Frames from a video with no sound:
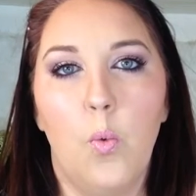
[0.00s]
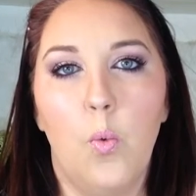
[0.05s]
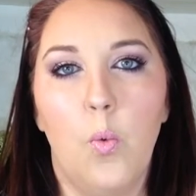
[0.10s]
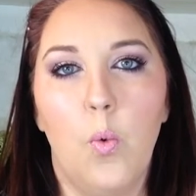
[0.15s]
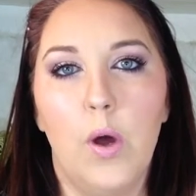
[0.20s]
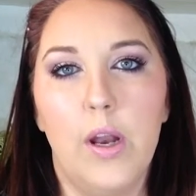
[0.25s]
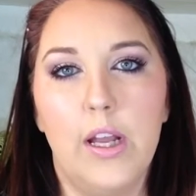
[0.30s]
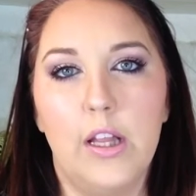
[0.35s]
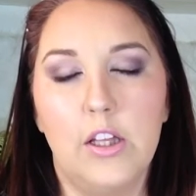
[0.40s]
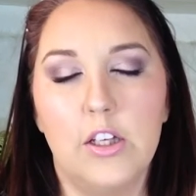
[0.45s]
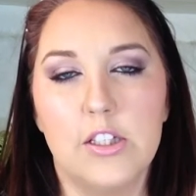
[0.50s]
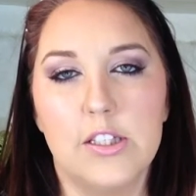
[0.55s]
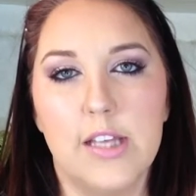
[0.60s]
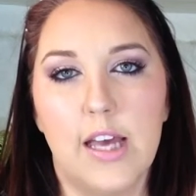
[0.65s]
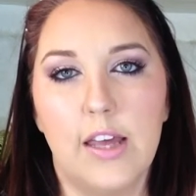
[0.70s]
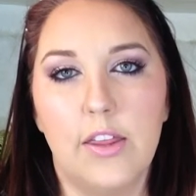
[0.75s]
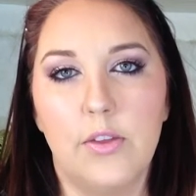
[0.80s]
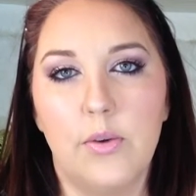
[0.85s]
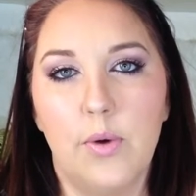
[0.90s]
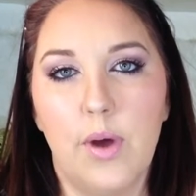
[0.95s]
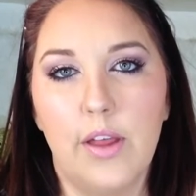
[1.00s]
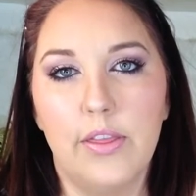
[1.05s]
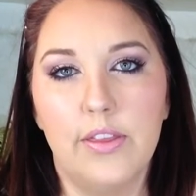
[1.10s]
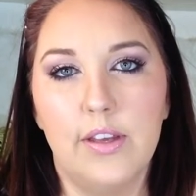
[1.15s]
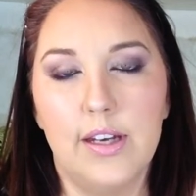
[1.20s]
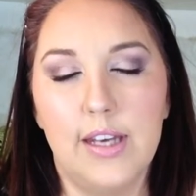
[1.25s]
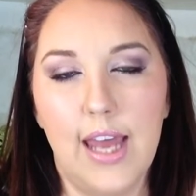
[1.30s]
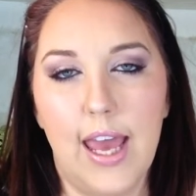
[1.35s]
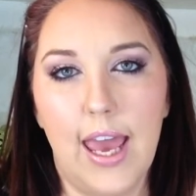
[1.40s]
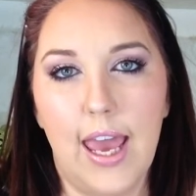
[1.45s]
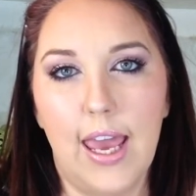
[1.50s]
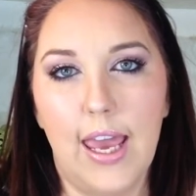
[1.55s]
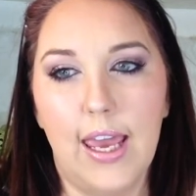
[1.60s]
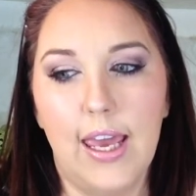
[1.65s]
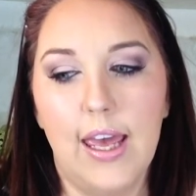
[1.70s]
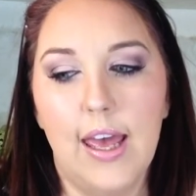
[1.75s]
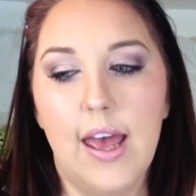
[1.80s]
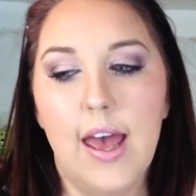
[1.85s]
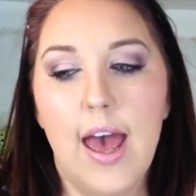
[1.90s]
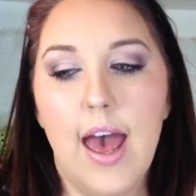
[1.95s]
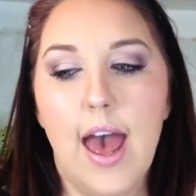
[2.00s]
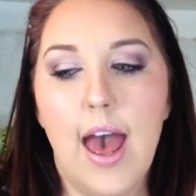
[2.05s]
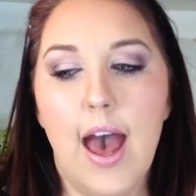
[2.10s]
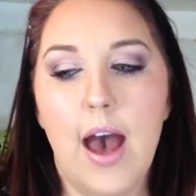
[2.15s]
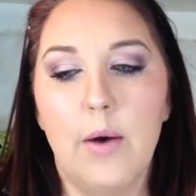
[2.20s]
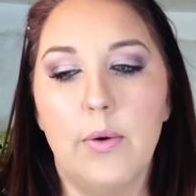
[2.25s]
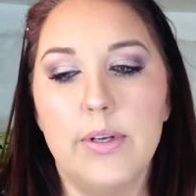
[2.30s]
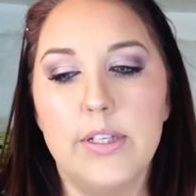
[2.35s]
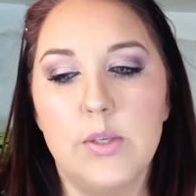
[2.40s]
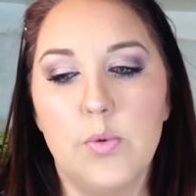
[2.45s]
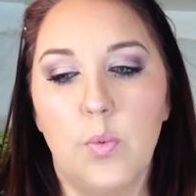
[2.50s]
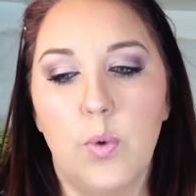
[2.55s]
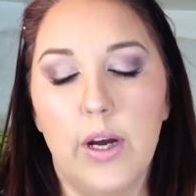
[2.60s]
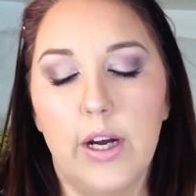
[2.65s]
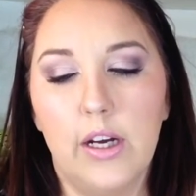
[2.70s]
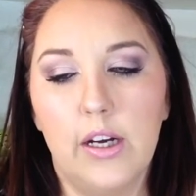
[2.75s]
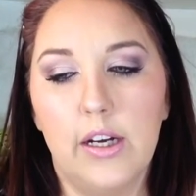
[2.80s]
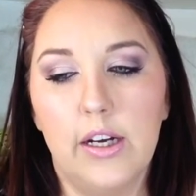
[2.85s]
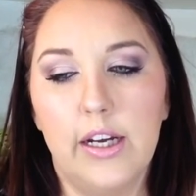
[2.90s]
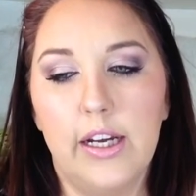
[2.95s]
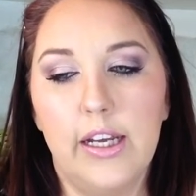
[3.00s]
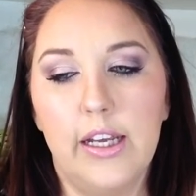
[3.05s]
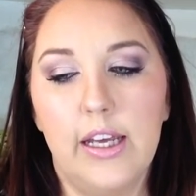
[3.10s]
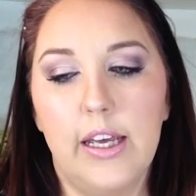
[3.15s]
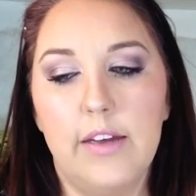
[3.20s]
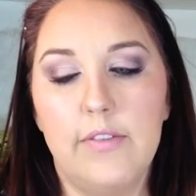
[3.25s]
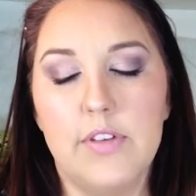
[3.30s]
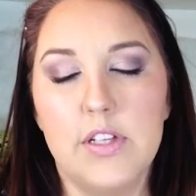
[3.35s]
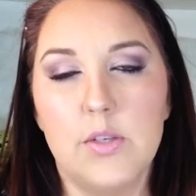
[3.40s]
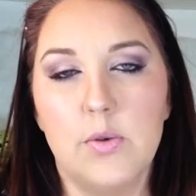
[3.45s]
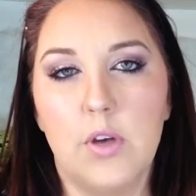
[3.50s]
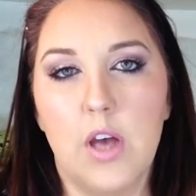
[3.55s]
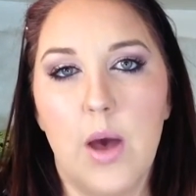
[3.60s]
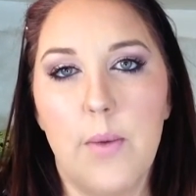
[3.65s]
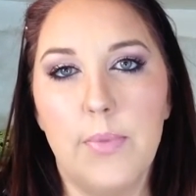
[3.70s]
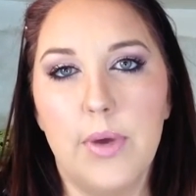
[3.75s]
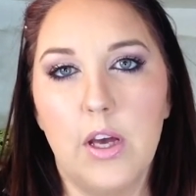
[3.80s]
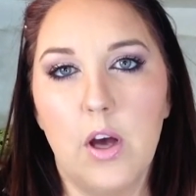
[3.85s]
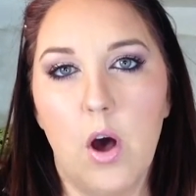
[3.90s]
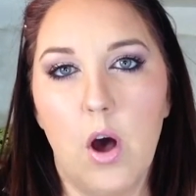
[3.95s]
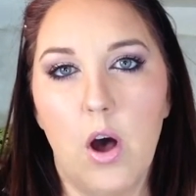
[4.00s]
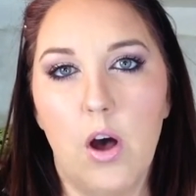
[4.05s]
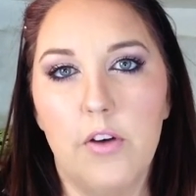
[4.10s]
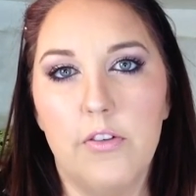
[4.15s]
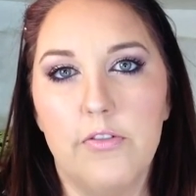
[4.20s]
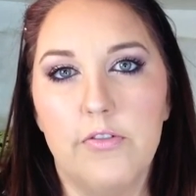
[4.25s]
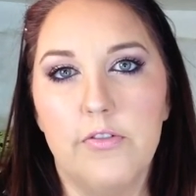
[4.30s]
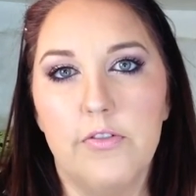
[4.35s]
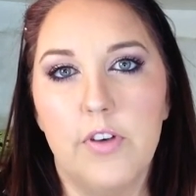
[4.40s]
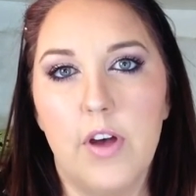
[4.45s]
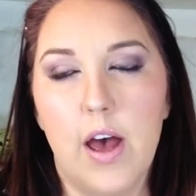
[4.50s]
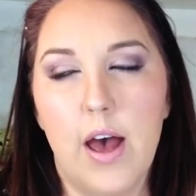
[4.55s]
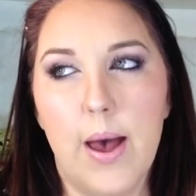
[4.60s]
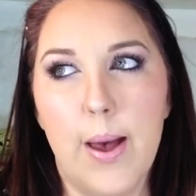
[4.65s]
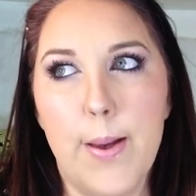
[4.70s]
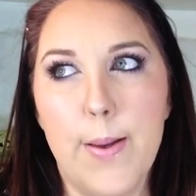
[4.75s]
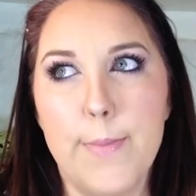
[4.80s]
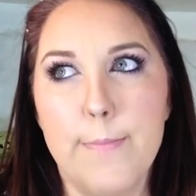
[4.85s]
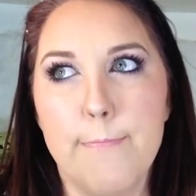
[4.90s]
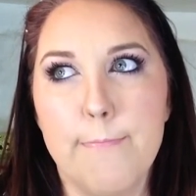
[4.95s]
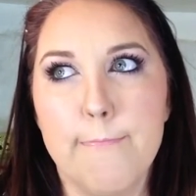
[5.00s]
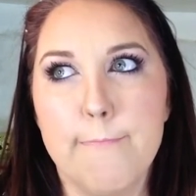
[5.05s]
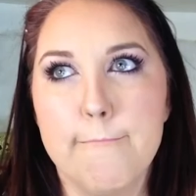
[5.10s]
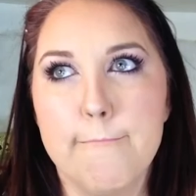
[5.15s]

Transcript: what it looks like throughout the day, how it's wearing, if it's coming off, yeah,